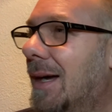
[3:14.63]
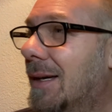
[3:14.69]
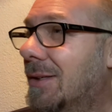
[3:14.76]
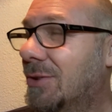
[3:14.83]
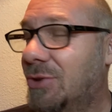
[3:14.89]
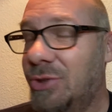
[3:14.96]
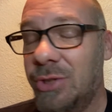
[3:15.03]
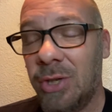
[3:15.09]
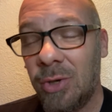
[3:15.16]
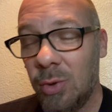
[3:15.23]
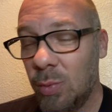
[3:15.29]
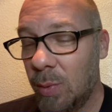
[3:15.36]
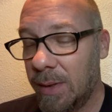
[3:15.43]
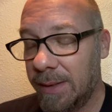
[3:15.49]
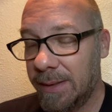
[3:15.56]
Joe
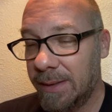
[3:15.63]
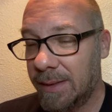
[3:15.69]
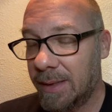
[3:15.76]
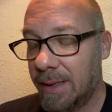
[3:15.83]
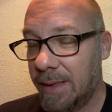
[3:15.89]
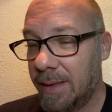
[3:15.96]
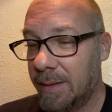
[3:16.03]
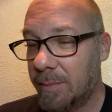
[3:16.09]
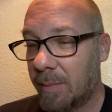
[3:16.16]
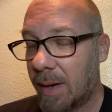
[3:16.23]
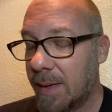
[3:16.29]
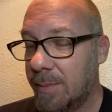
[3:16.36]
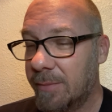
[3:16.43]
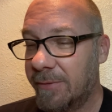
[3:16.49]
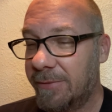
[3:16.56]
winning, it
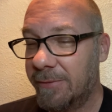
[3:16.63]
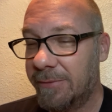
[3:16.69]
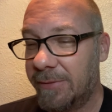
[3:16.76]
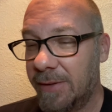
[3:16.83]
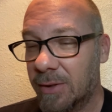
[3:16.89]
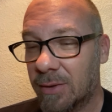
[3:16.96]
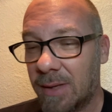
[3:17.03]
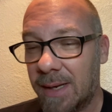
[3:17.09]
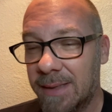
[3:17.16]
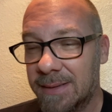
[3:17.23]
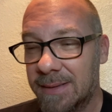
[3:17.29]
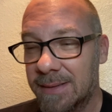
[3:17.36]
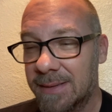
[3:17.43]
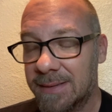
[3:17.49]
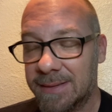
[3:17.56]
might feel
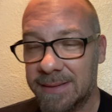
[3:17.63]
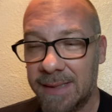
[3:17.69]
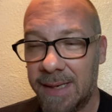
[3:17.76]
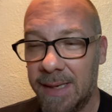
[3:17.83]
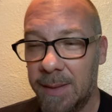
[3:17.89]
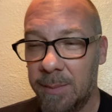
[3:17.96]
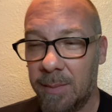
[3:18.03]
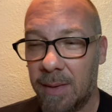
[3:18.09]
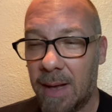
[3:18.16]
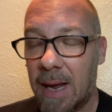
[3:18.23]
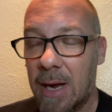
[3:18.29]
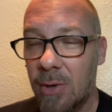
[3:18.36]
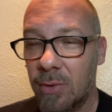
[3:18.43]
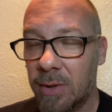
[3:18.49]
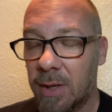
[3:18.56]
like the same
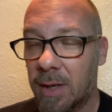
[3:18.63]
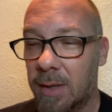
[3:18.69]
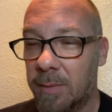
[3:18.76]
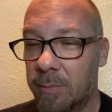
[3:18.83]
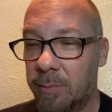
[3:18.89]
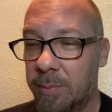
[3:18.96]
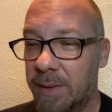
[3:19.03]
outcome,